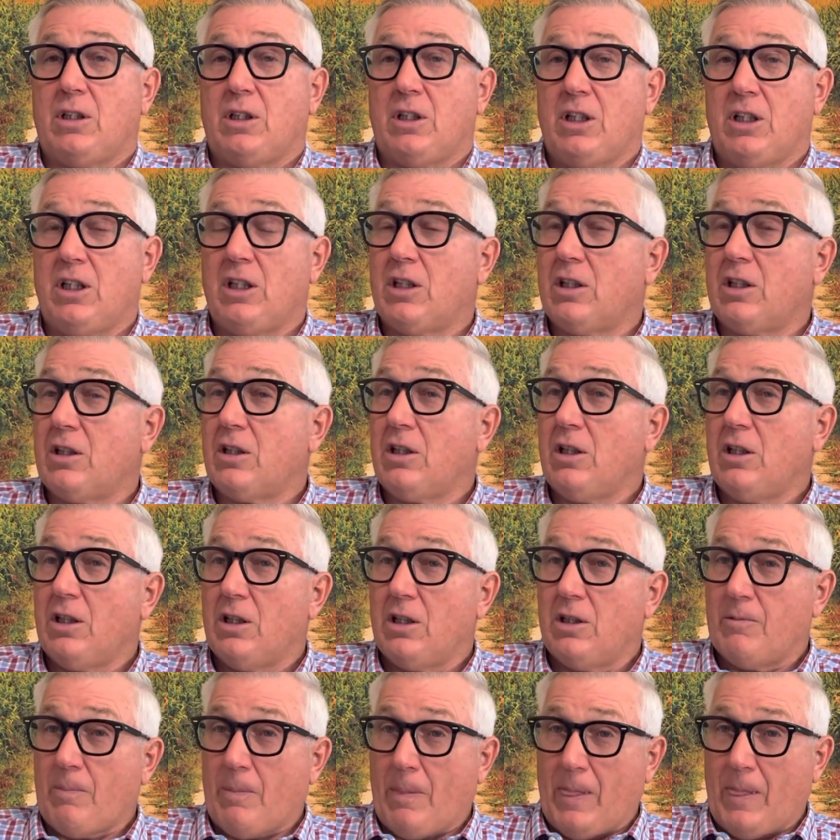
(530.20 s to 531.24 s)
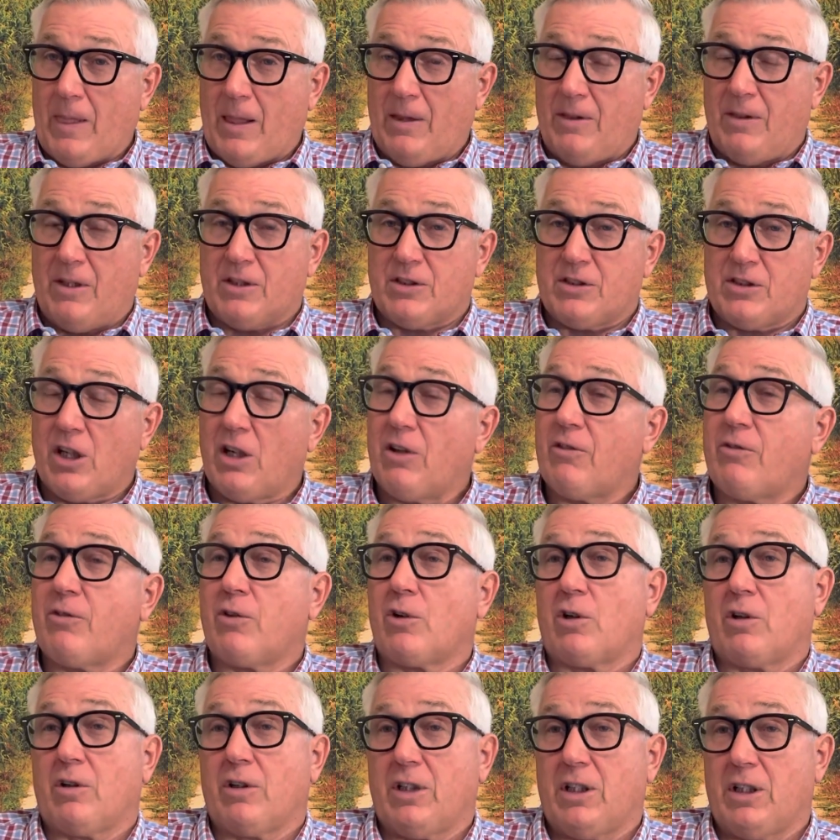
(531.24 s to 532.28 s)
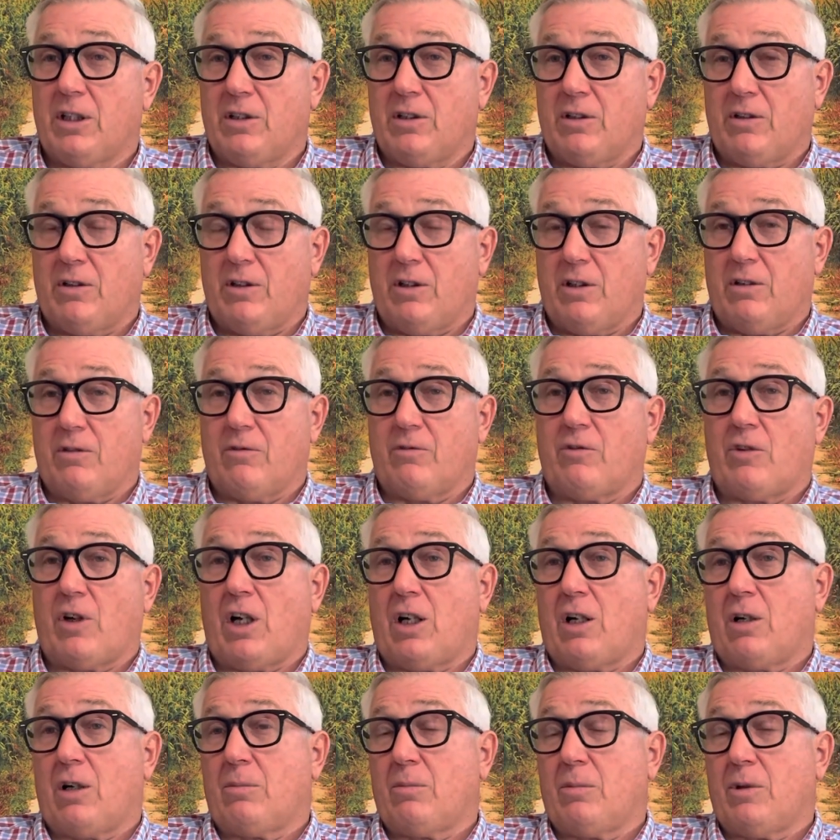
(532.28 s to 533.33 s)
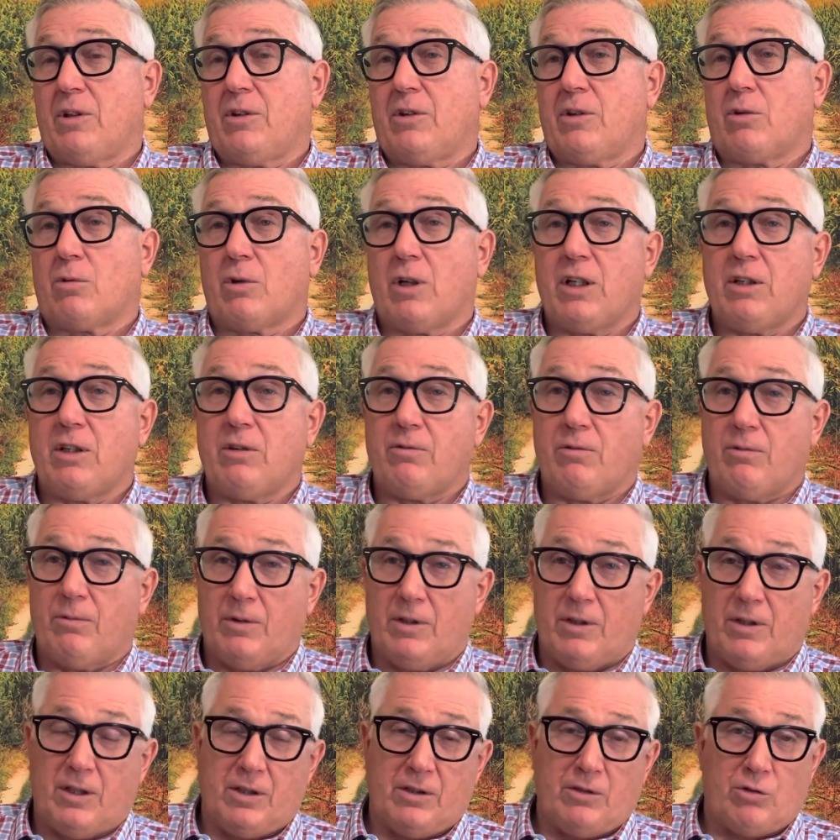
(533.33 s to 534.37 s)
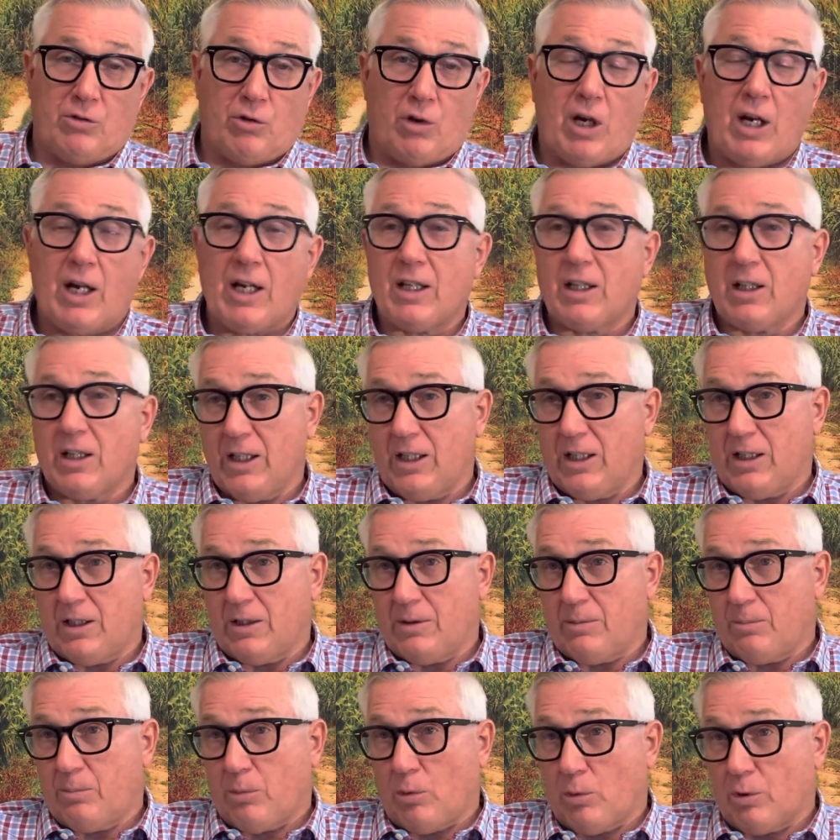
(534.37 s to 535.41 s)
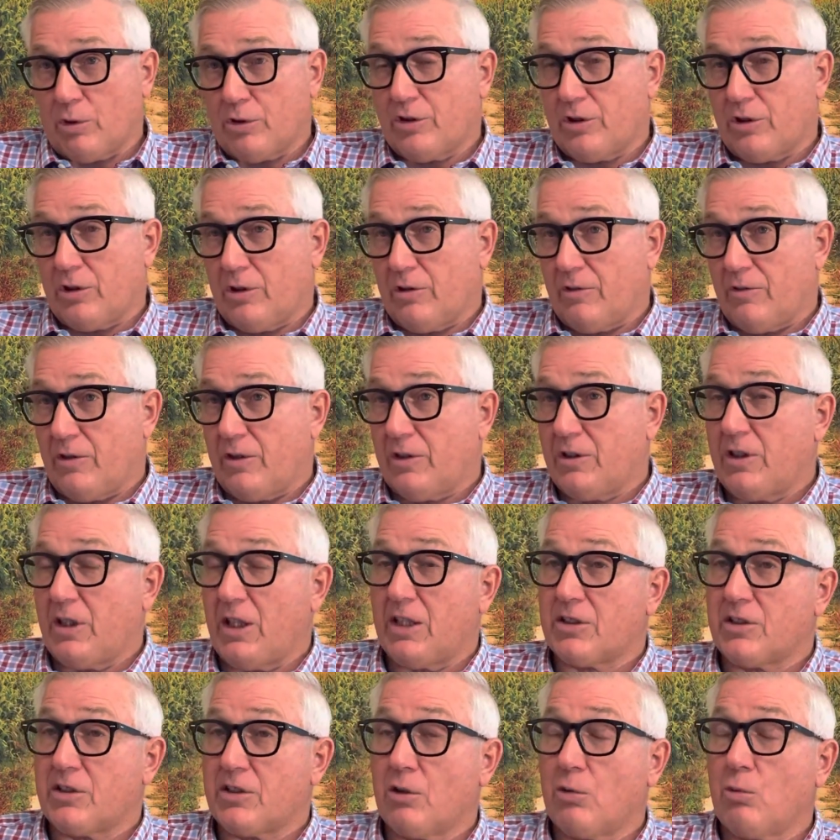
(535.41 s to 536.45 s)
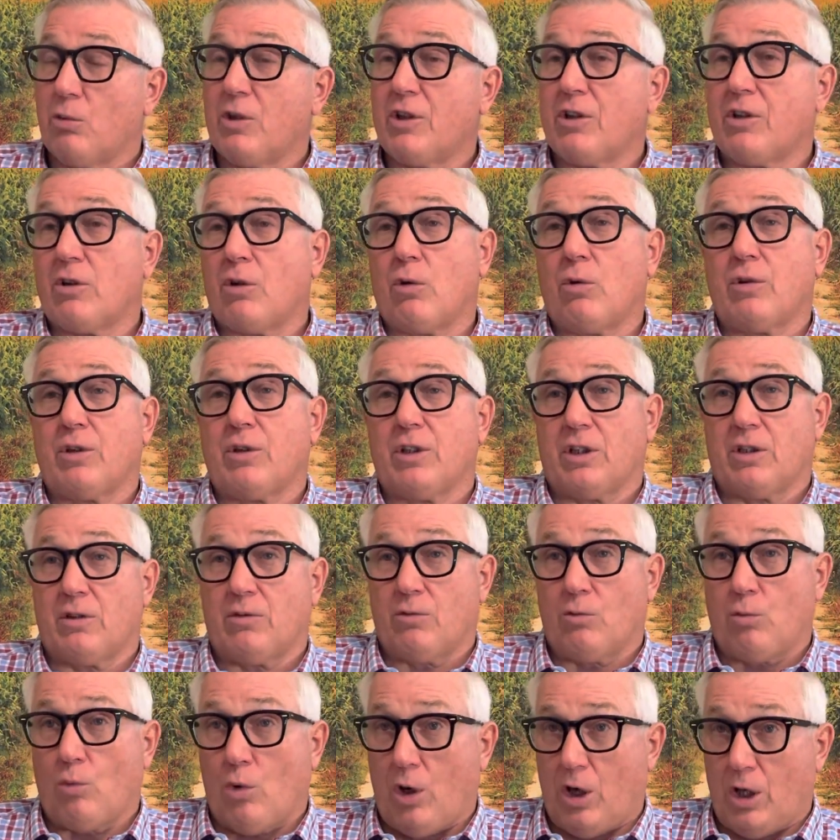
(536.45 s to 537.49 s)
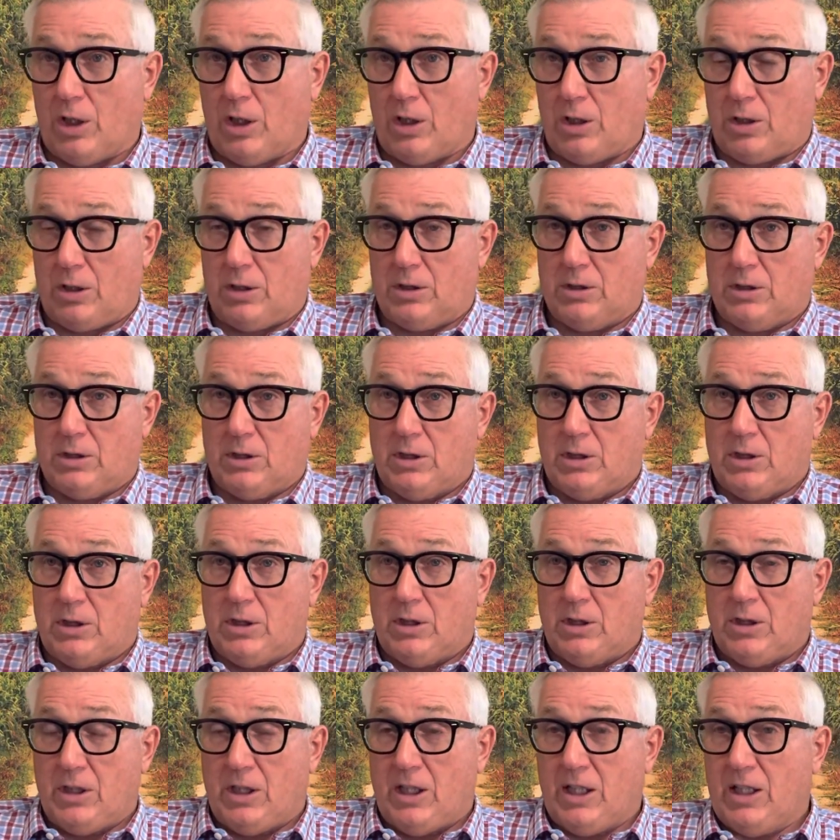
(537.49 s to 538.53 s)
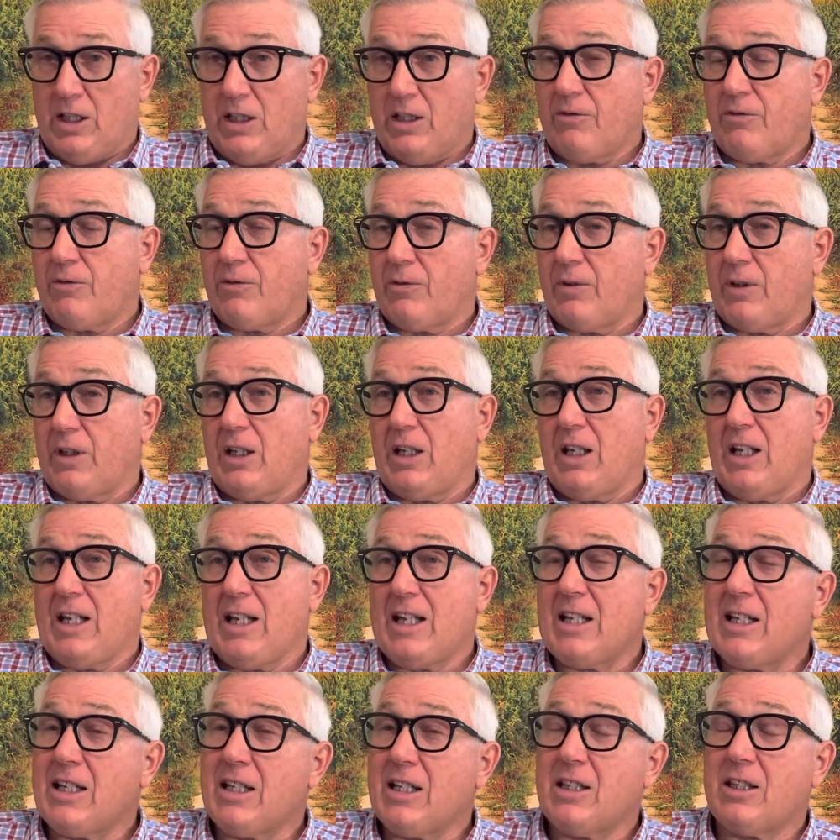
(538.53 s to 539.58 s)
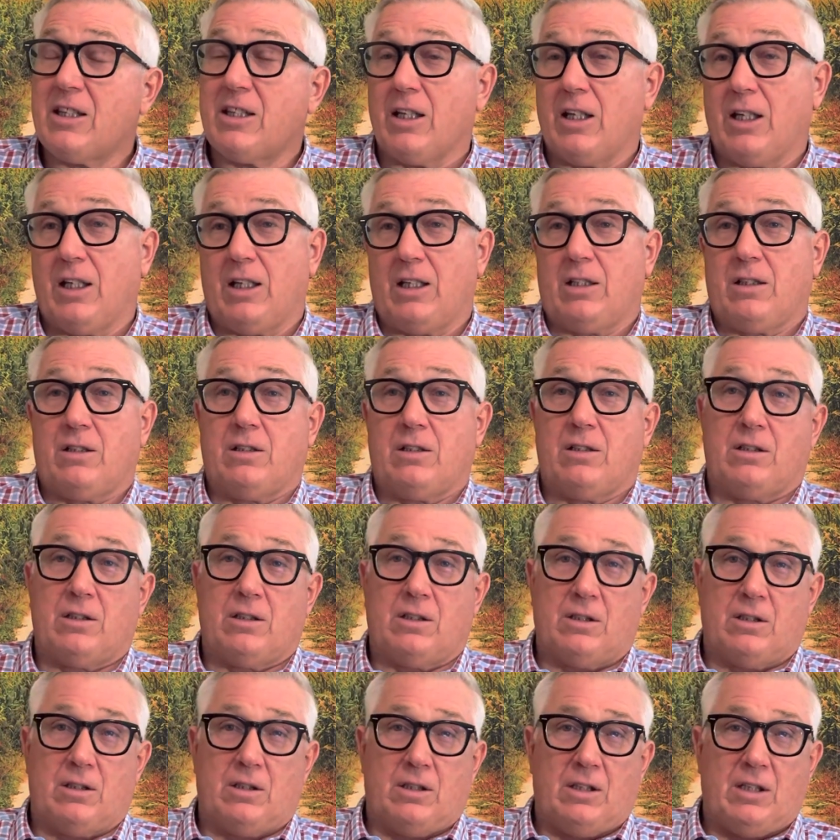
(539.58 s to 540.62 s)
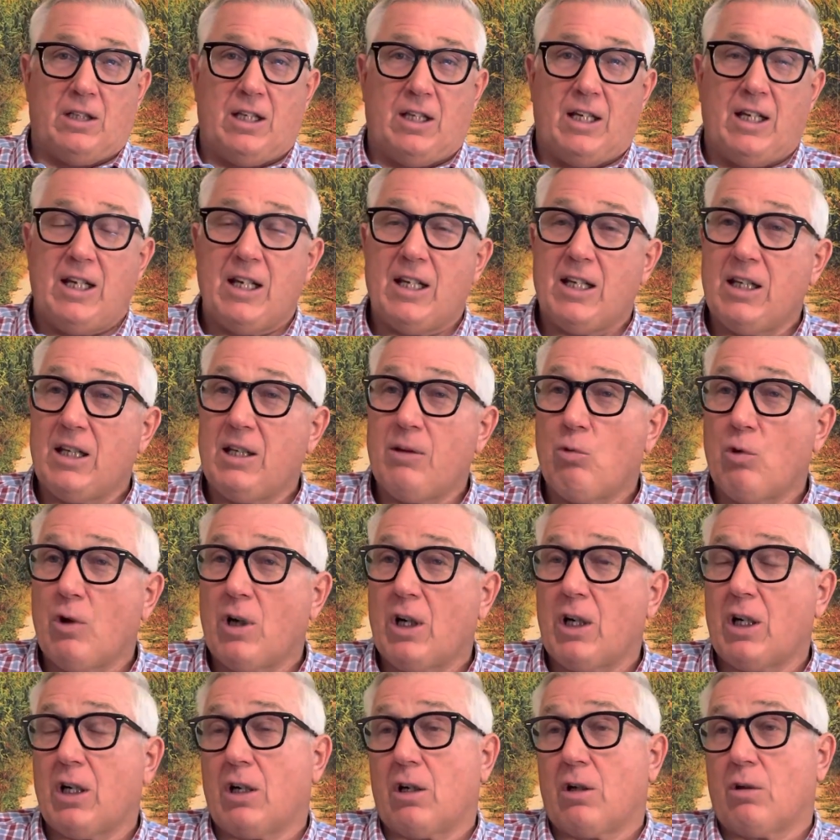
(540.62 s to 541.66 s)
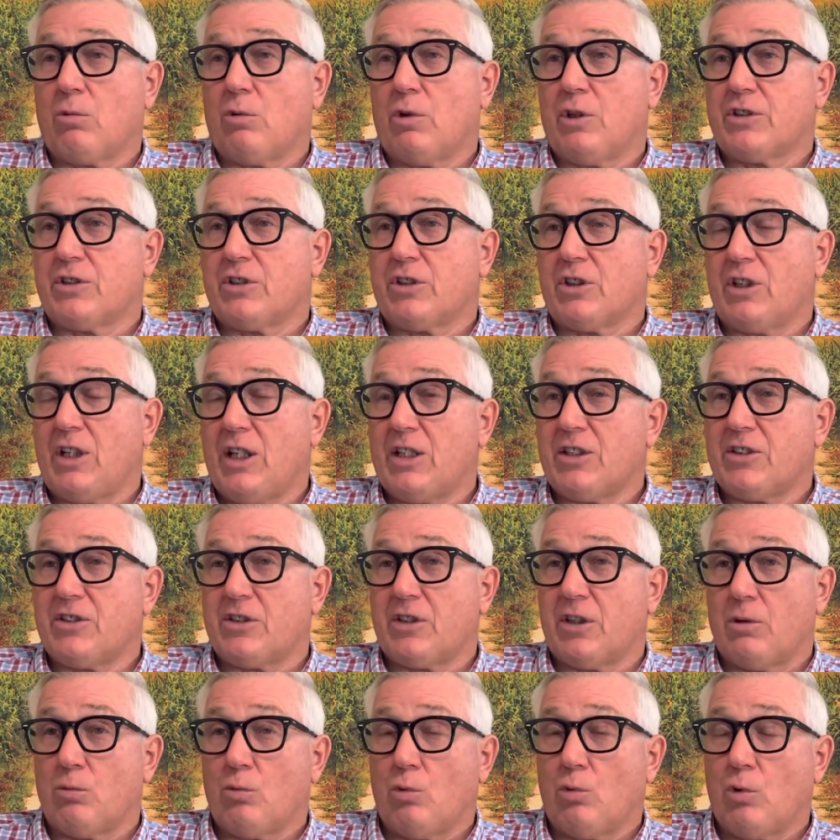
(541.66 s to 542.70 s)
in the tougher end of the environment, the rain, the dry land portion of the test, the withholding of water. And if anything anywhere was less than